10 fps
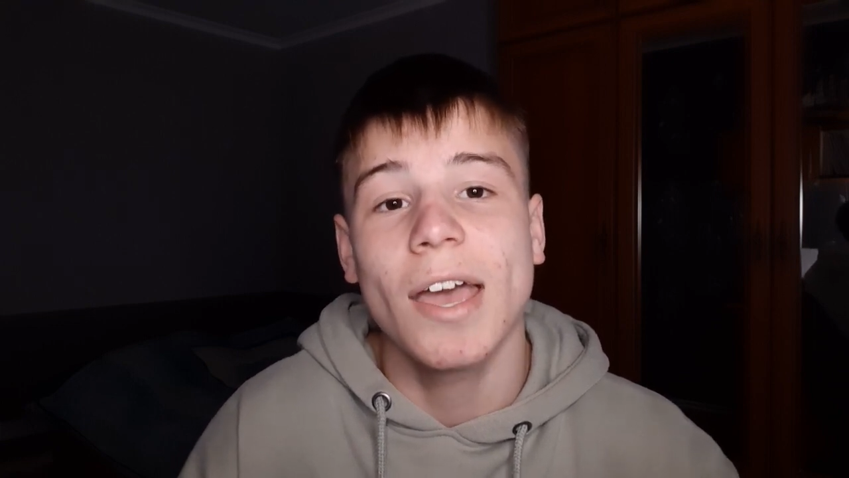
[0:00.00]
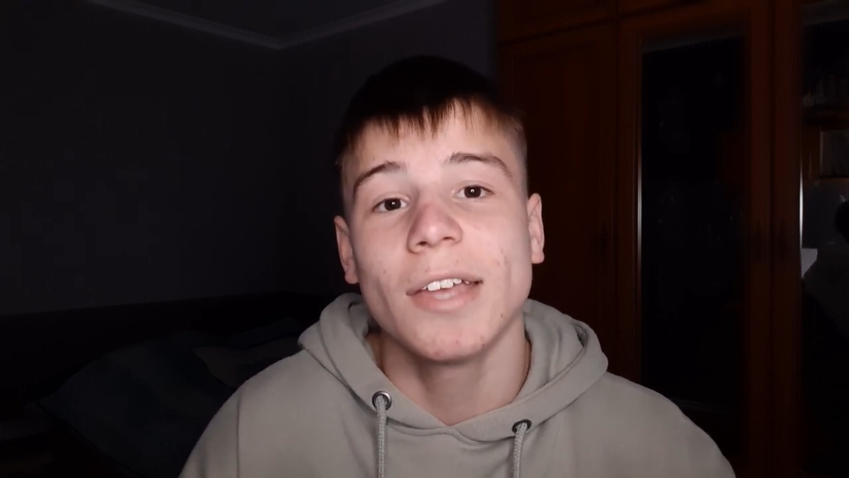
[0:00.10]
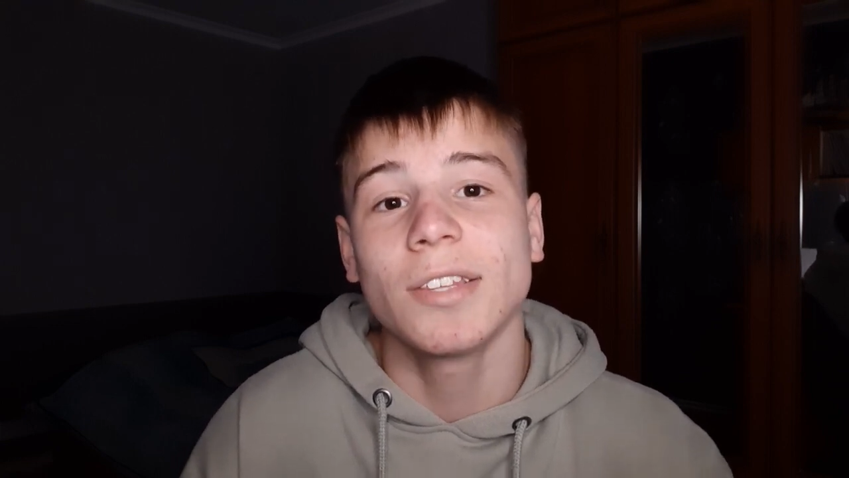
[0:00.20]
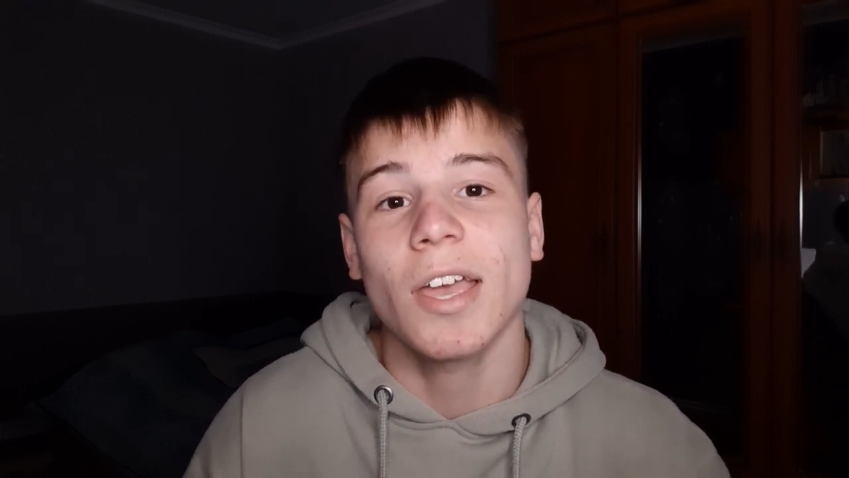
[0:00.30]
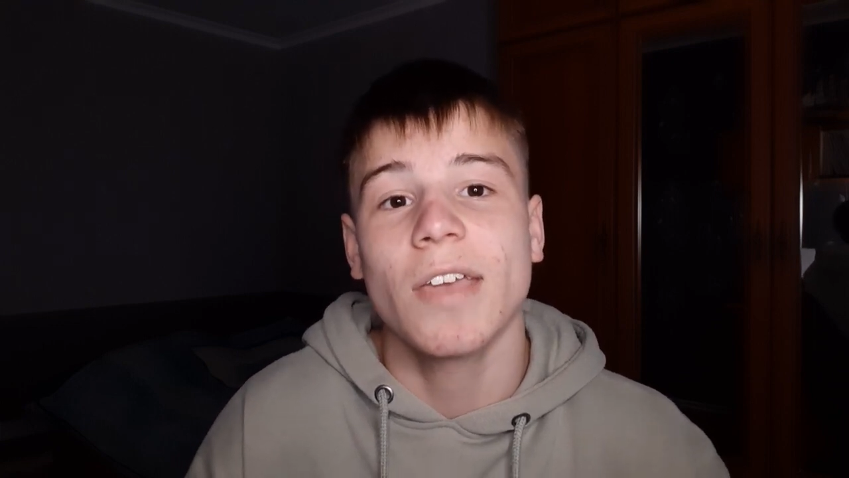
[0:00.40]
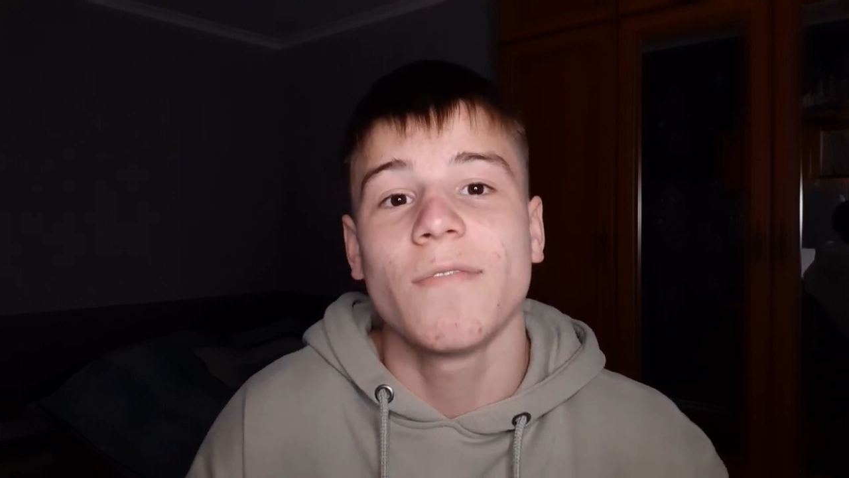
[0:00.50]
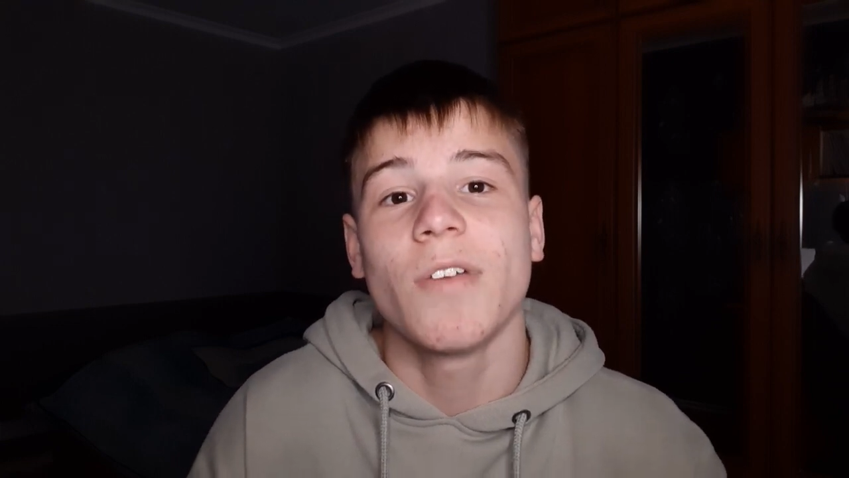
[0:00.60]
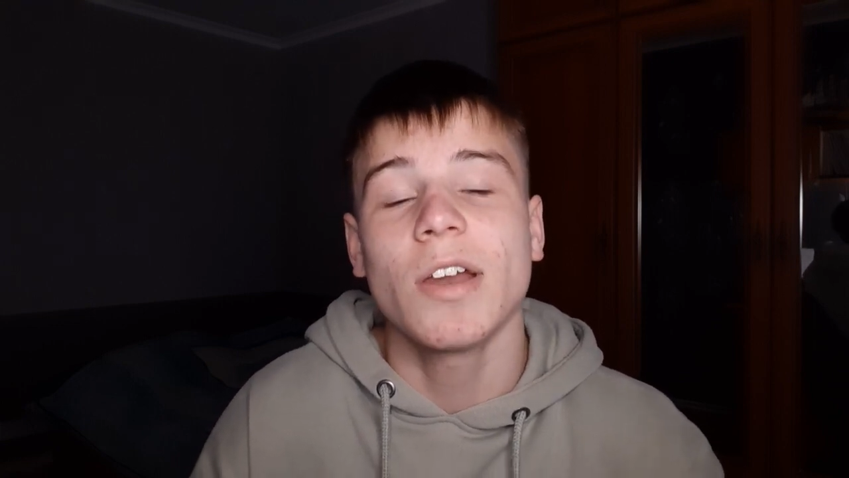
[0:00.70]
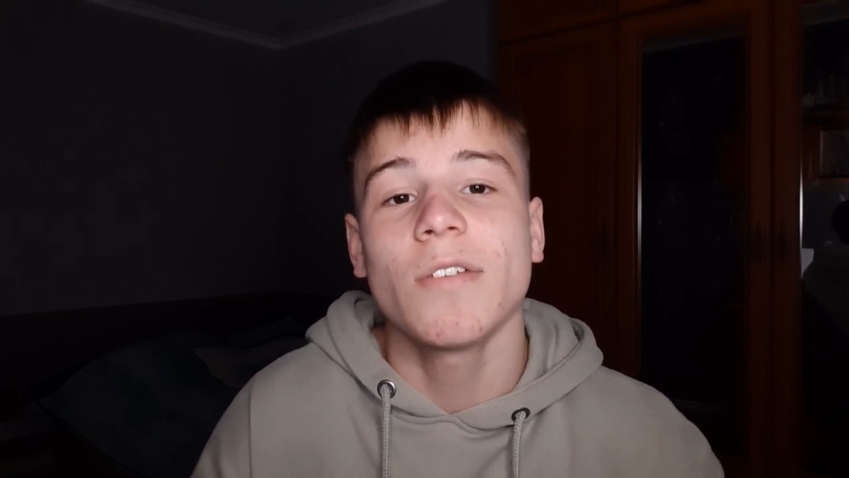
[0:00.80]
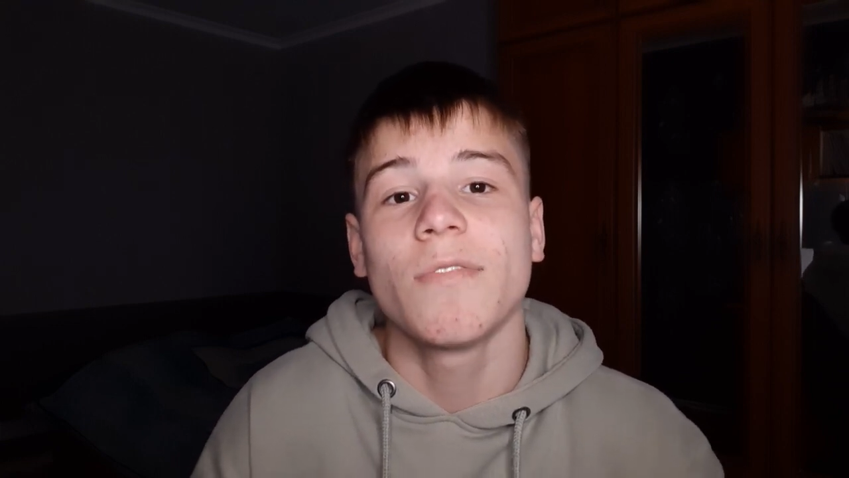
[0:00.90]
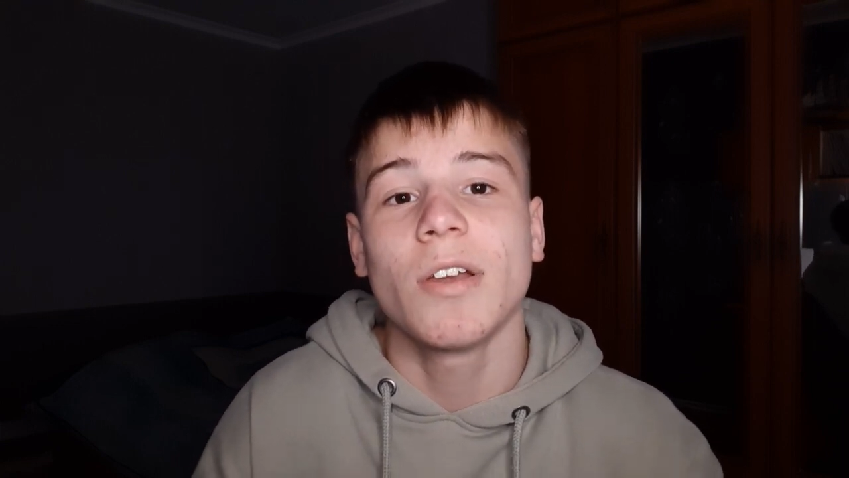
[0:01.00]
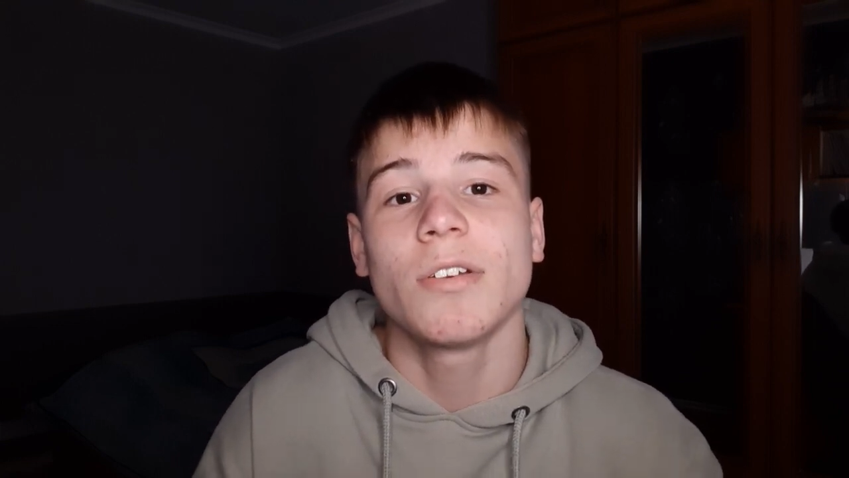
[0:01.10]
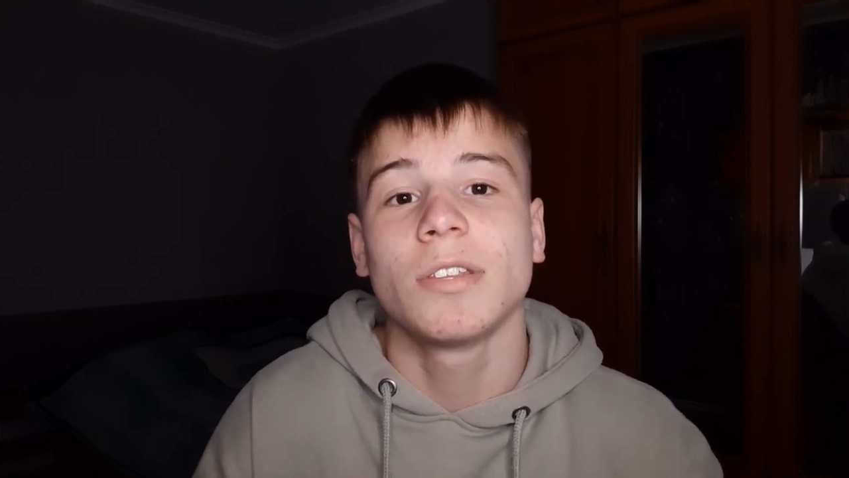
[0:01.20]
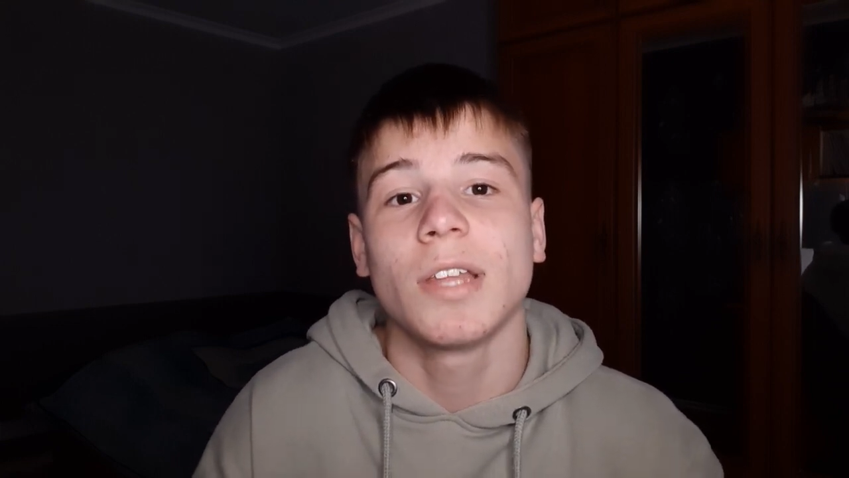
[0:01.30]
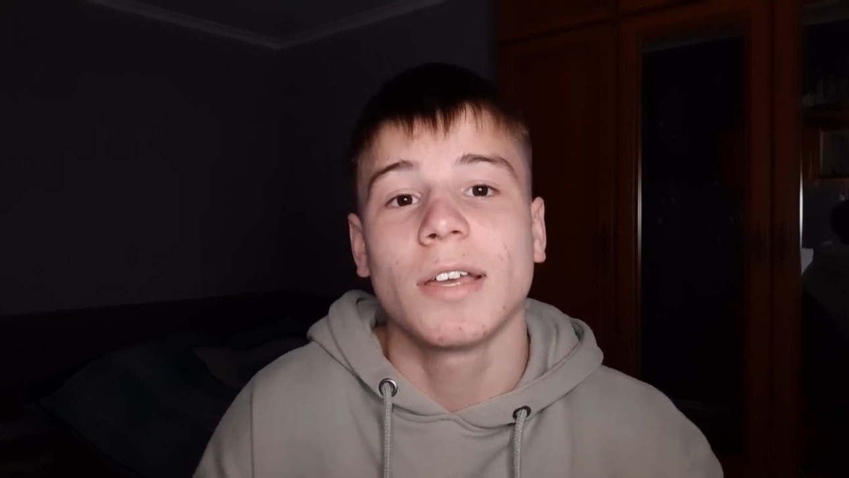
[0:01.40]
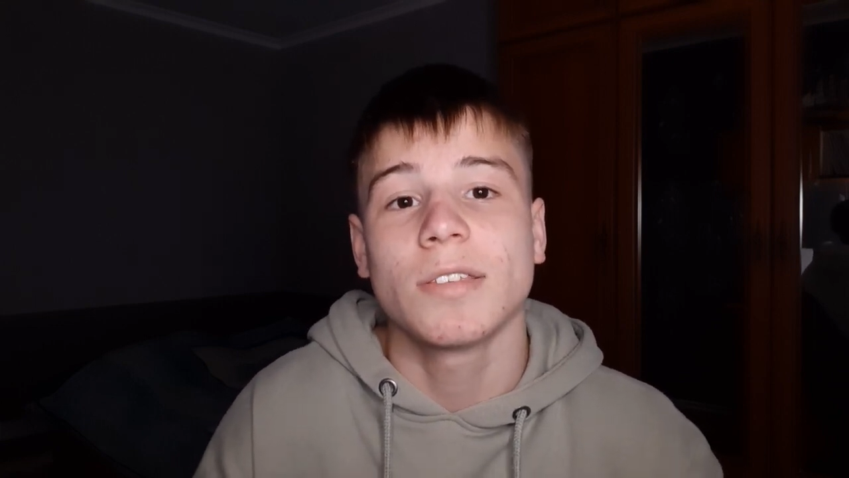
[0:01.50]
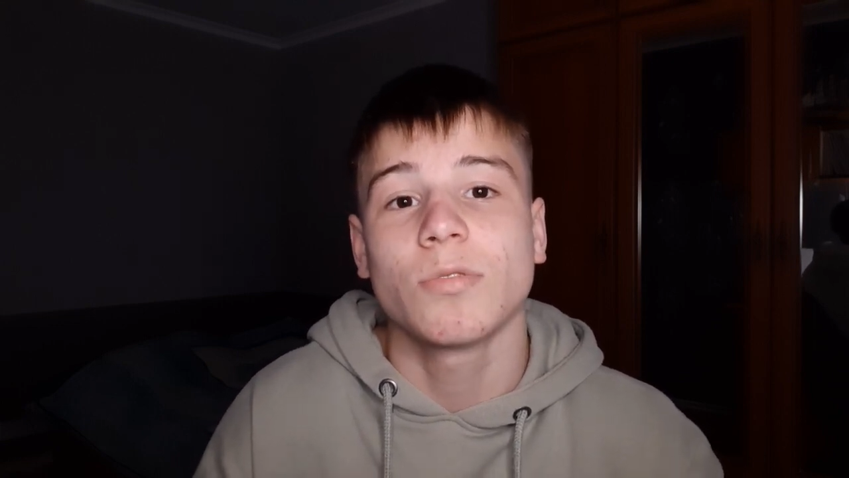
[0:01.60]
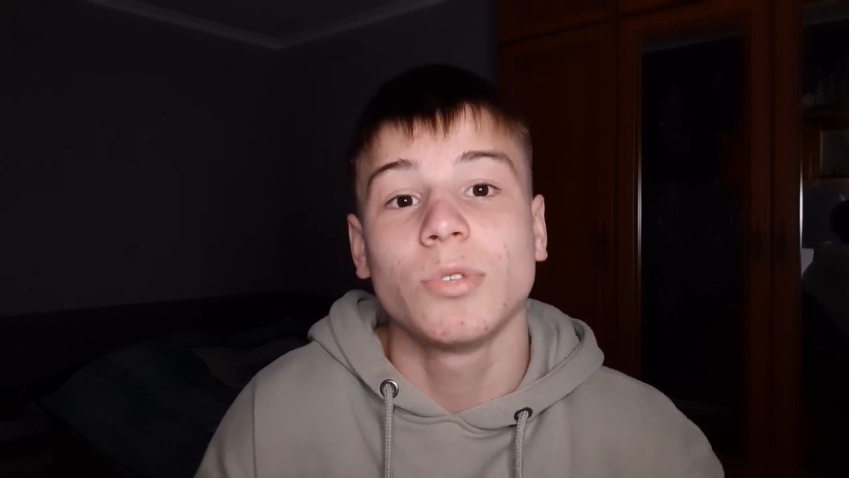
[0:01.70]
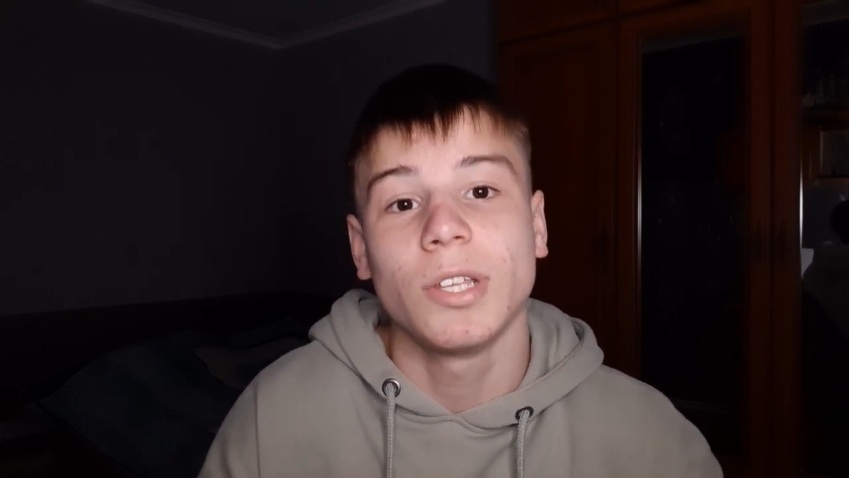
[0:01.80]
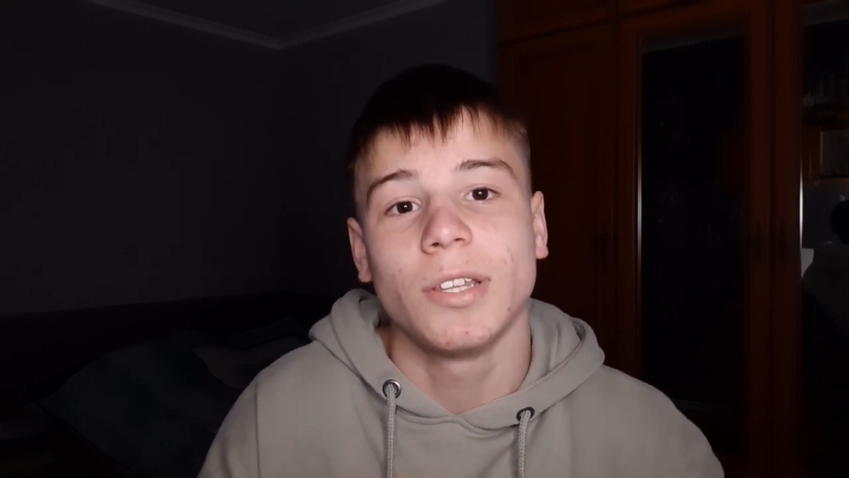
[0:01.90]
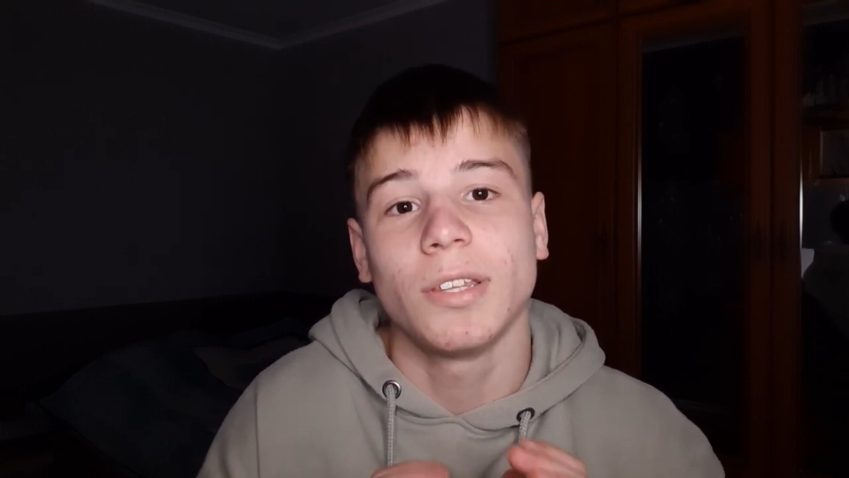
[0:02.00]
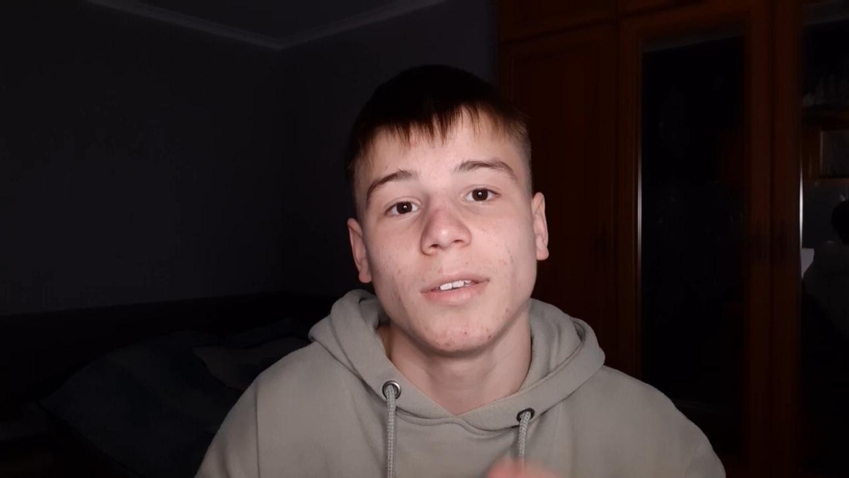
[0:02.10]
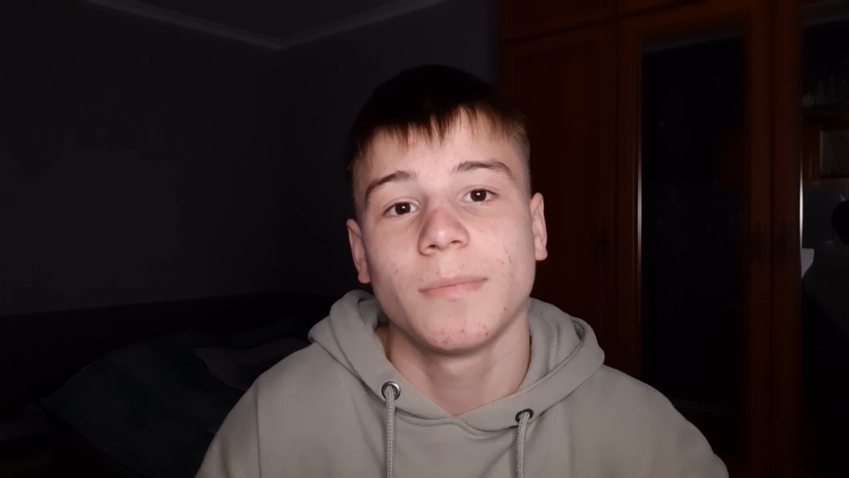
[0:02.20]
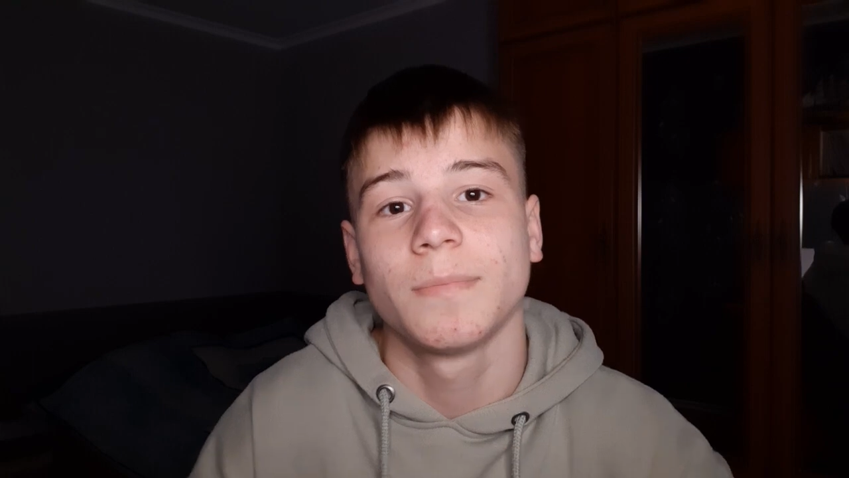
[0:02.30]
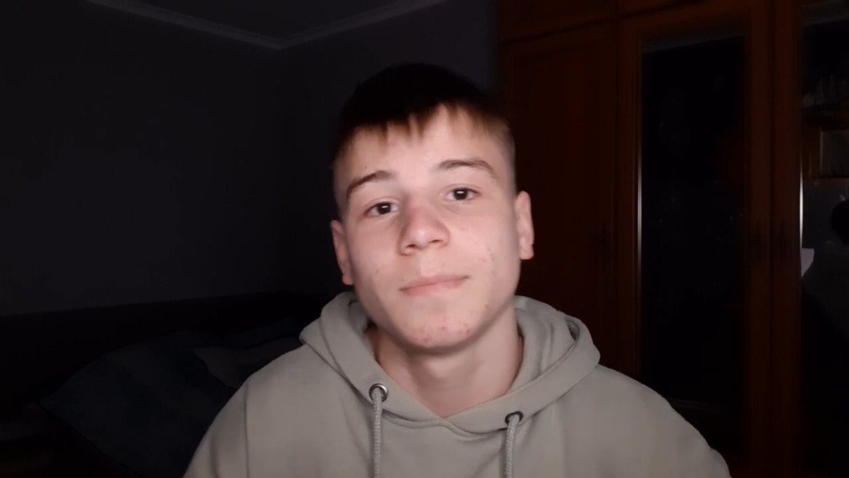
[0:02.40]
and a very very nice utility.